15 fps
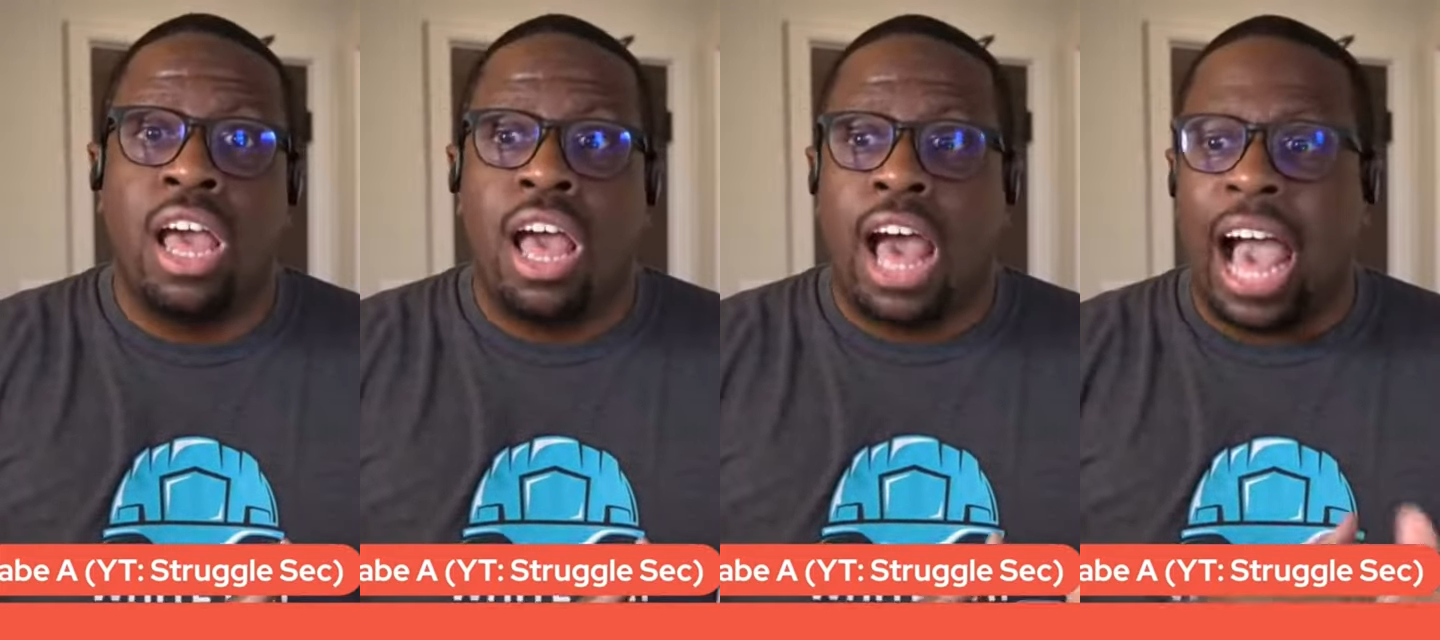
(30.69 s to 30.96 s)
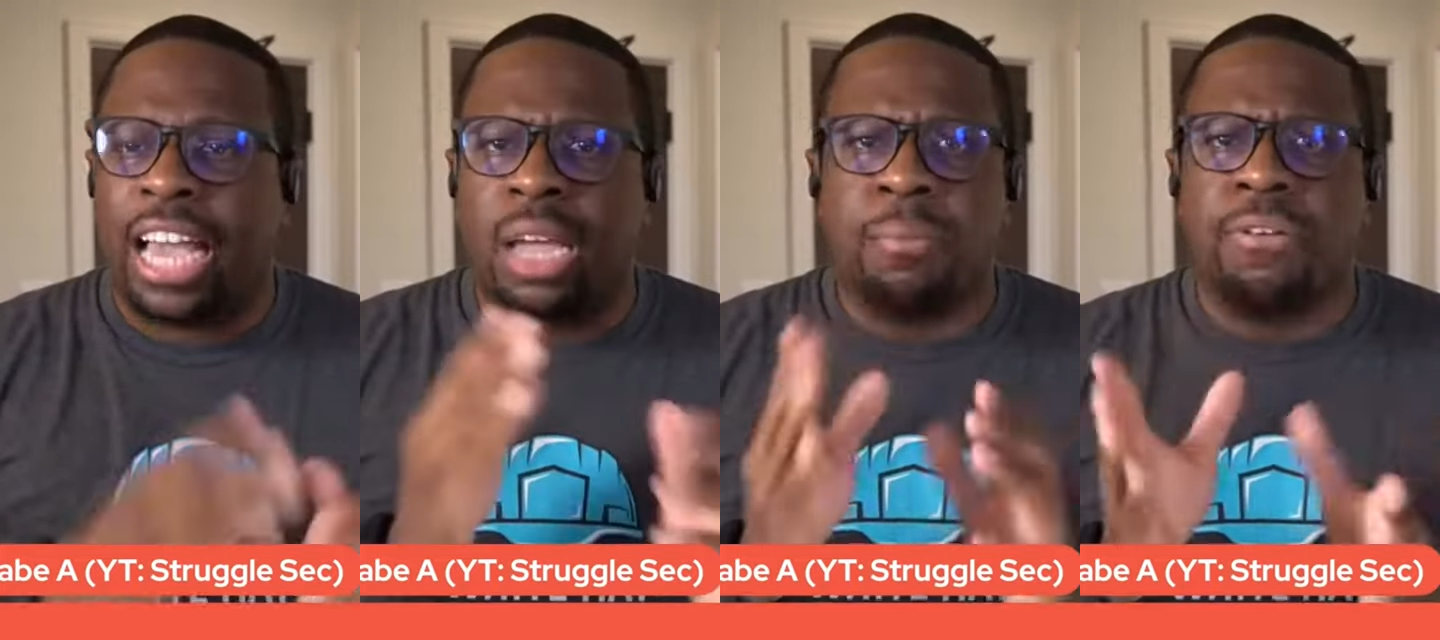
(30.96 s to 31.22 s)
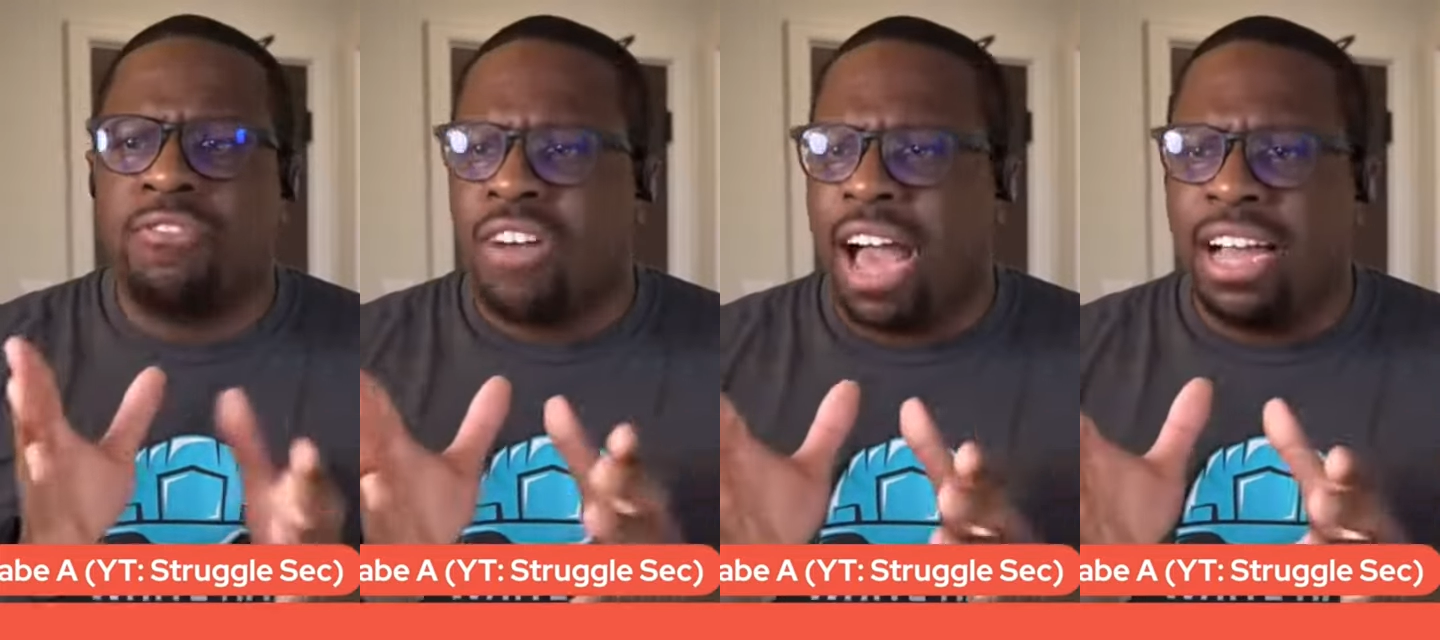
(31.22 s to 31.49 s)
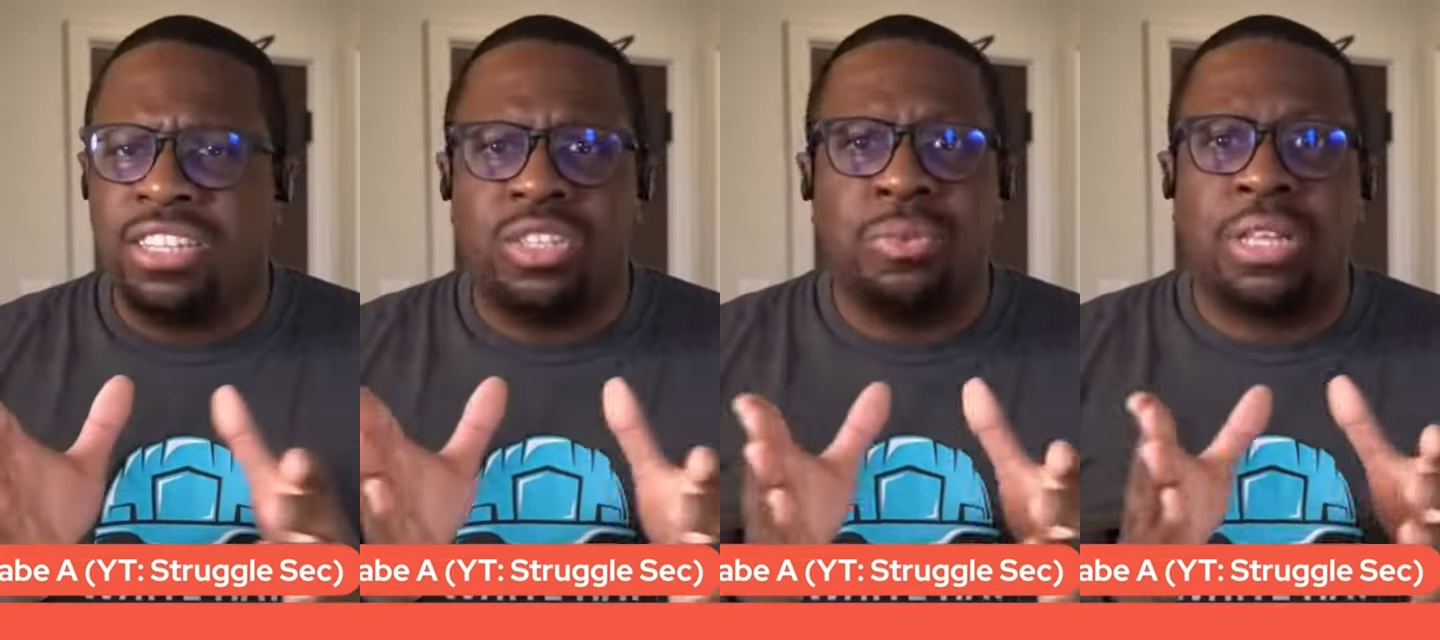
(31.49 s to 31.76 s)
I can
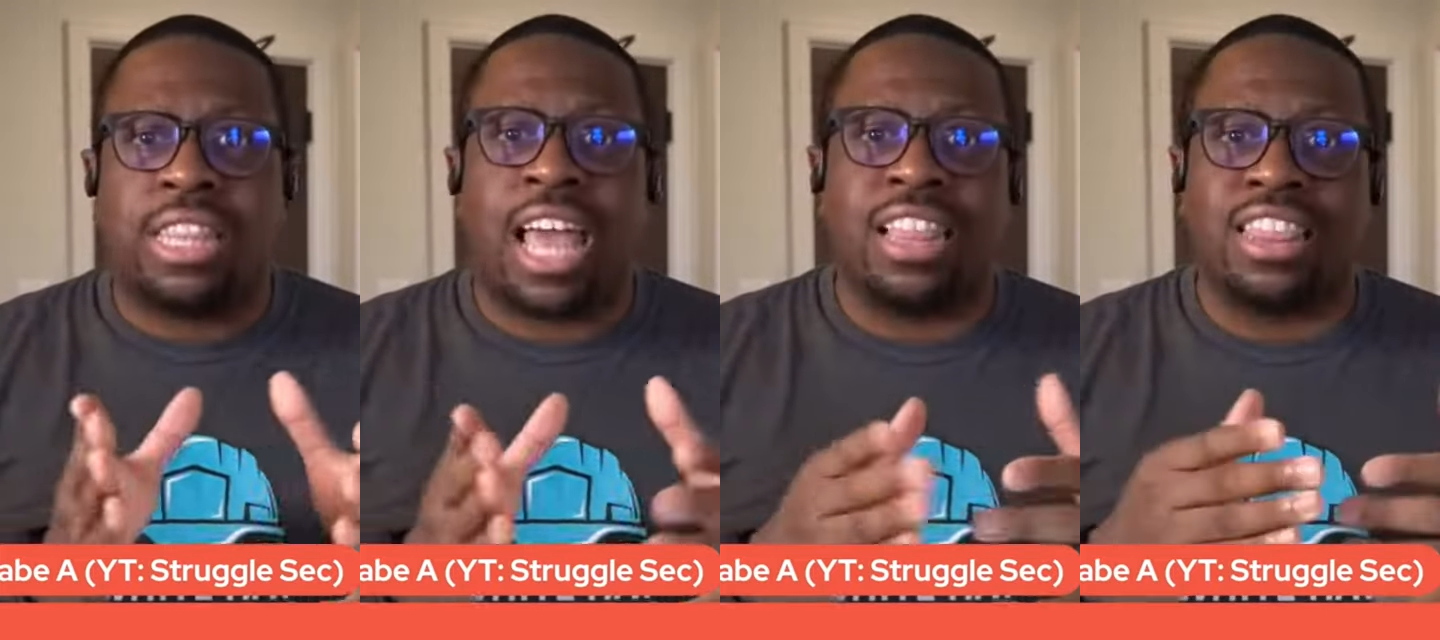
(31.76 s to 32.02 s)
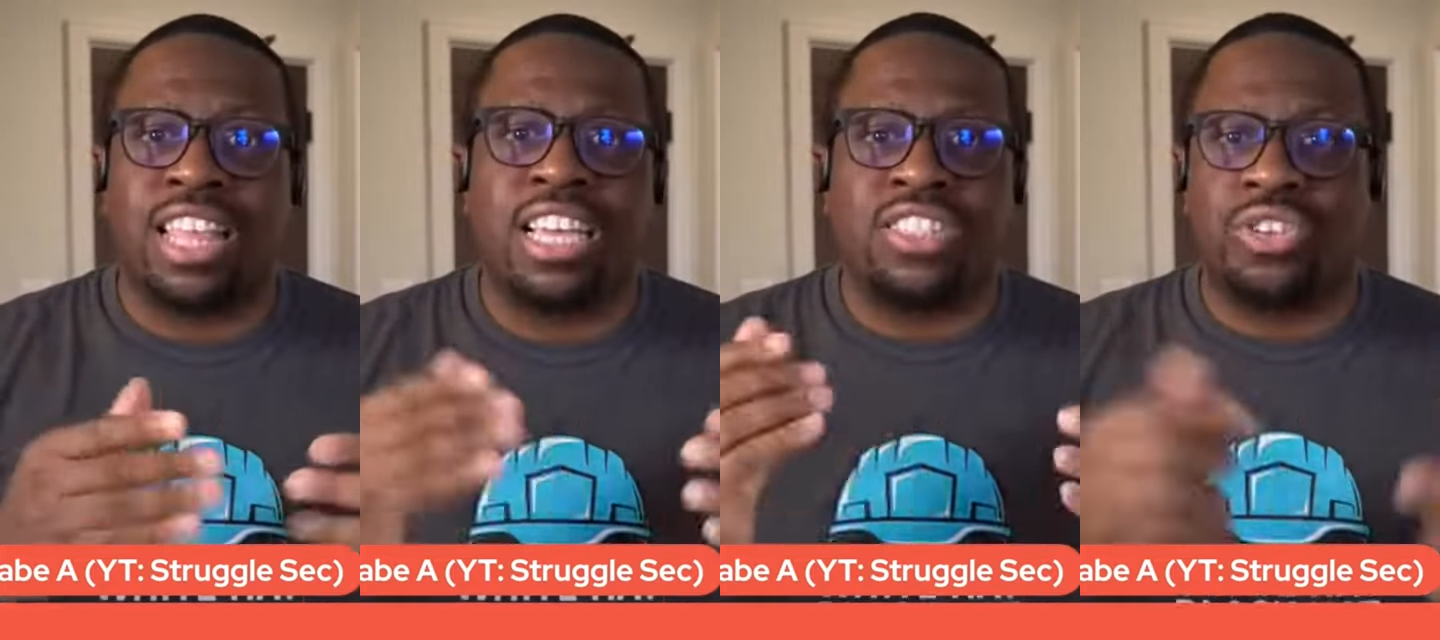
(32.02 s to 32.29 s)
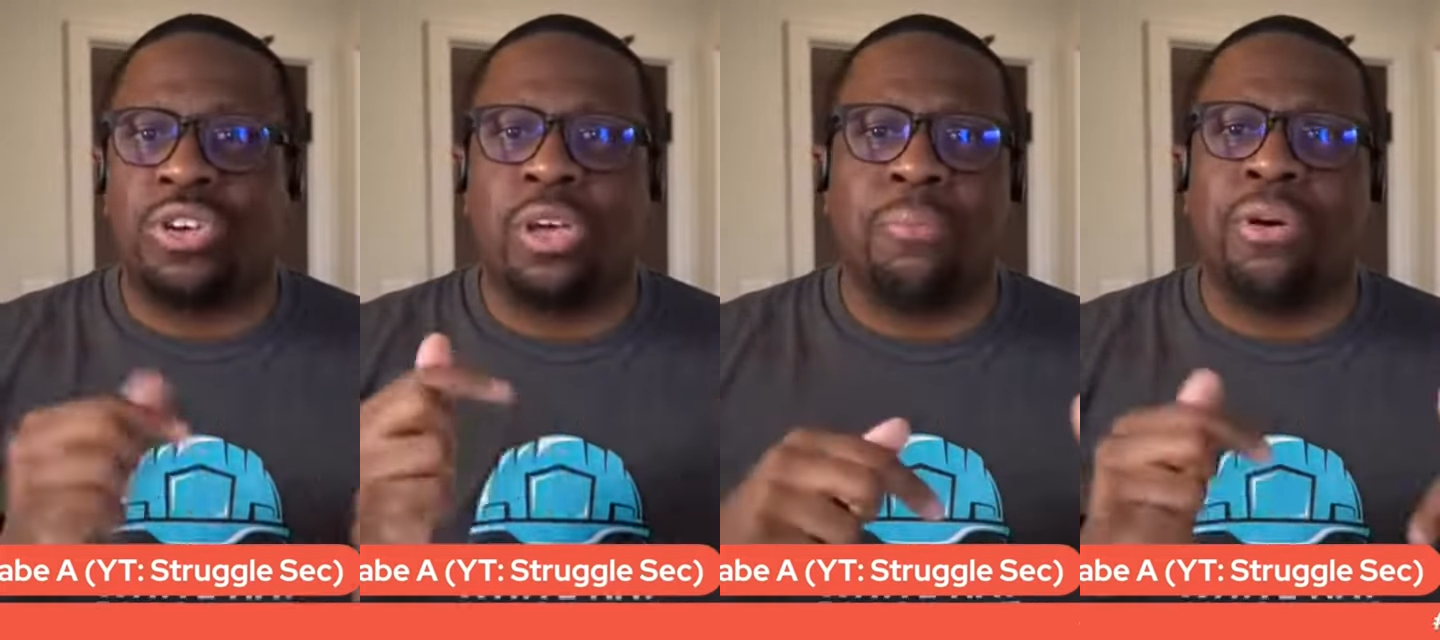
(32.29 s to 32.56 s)
provide you with that link so you can